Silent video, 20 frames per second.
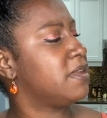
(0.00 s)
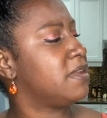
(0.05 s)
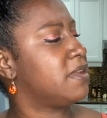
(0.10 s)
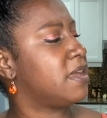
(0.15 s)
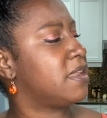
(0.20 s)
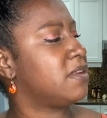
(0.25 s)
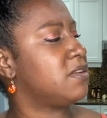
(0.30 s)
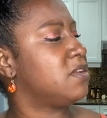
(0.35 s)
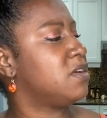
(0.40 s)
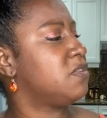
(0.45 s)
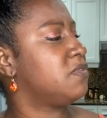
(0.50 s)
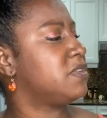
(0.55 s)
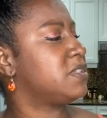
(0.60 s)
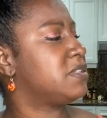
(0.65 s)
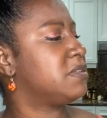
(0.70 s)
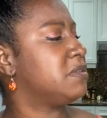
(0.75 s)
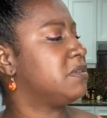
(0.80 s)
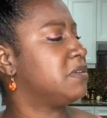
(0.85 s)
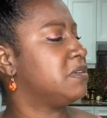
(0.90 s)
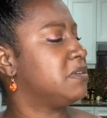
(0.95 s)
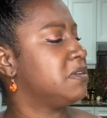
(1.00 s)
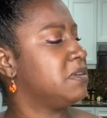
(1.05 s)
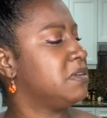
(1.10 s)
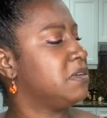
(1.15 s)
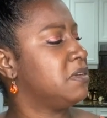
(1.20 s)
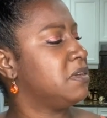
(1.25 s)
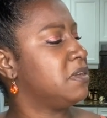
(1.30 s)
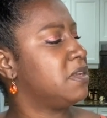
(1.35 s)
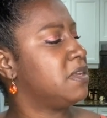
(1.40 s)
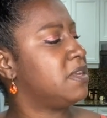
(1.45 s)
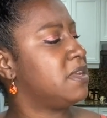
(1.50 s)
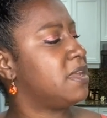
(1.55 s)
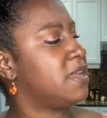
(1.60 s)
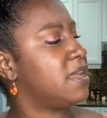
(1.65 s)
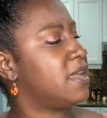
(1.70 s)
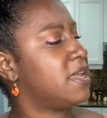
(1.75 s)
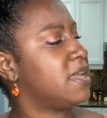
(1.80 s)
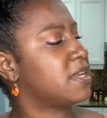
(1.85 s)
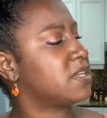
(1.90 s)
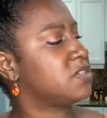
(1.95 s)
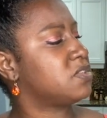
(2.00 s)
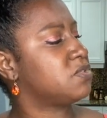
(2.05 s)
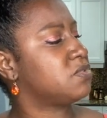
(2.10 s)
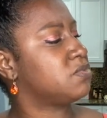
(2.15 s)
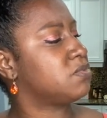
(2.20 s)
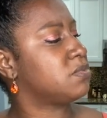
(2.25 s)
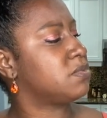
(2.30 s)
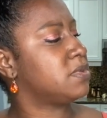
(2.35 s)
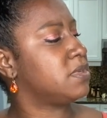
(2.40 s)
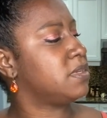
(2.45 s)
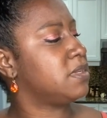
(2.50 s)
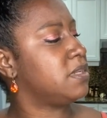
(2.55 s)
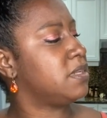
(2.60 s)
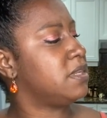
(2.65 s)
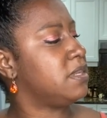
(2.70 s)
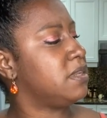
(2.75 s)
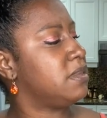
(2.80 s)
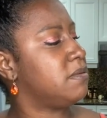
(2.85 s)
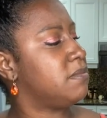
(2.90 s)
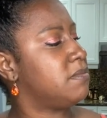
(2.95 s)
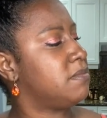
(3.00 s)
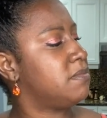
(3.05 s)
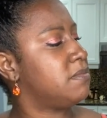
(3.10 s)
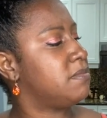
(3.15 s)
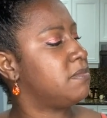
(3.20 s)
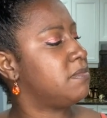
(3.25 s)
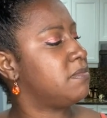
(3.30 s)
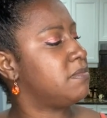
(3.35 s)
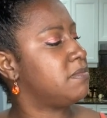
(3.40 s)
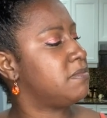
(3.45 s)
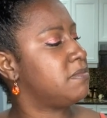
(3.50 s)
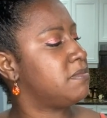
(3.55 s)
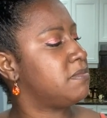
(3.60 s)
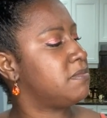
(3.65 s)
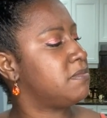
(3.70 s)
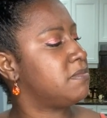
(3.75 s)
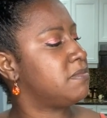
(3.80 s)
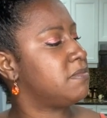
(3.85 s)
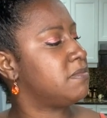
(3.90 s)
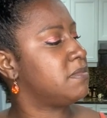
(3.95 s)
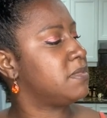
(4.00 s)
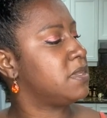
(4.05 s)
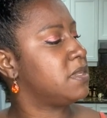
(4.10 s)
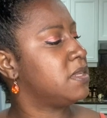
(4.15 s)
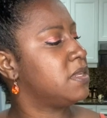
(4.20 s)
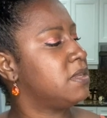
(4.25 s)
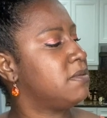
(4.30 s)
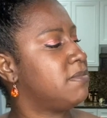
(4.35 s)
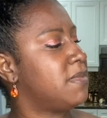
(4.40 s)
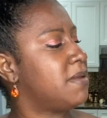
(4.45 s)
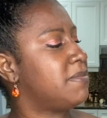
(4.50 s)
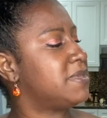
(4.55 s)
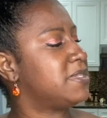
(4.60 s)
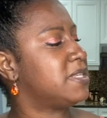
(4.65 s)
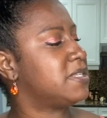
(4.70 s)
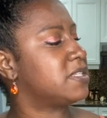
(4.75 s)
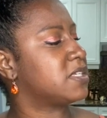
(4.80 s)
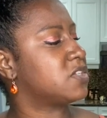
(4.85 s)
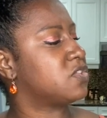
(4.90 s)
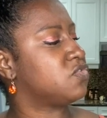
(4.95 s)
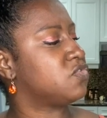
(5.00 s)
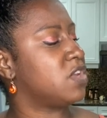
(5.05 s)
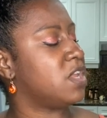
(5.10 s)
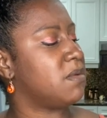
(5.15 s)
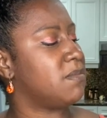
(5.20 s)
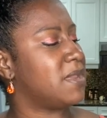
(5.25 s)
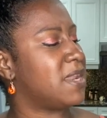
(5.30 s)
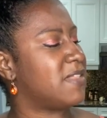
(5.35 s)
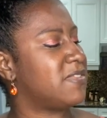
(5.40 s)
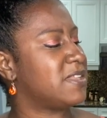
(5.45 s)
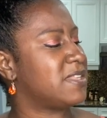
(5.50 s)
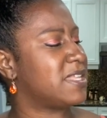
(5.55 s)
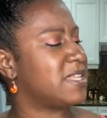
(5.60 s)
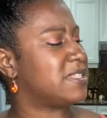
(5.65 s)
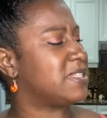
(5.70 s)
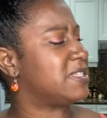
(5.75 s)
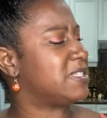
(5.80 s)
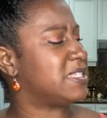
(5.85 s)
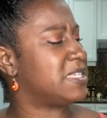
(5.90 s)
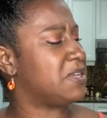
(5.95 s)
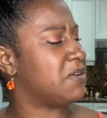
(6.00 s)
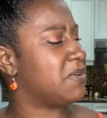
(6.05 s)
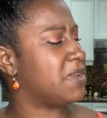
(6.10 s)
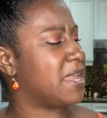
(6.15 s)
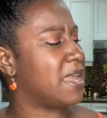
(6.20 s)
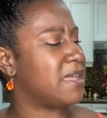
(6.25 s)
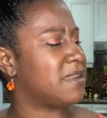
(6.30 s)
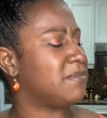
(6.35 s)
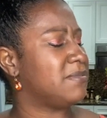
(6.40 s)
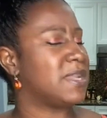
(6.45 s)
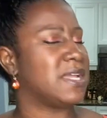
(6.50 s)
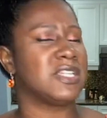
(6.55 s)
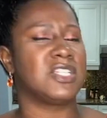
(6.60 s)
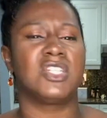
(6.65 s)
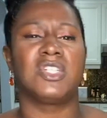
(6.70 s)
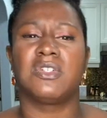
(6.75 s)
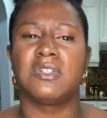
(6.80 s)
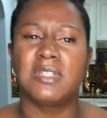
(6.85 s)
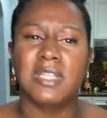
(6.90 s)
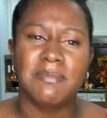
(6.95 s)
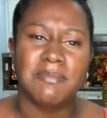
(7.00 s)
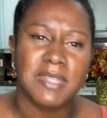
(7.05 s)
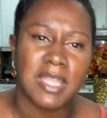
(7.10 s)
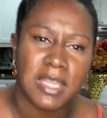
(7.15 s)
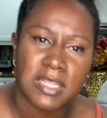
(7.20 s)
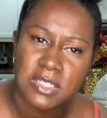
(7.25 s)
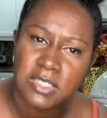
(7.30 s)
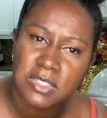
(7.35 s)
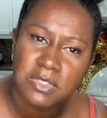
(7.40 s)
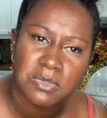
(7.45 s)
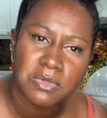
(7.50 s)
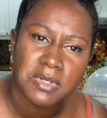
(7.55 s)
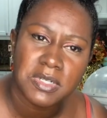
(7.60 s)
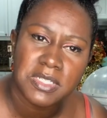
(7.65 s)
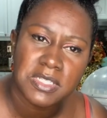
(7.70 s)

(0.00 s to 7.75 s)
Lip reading: I don't know if it's extreme. Maybe it says extreme, but I think that's a C or E. I'm not sure.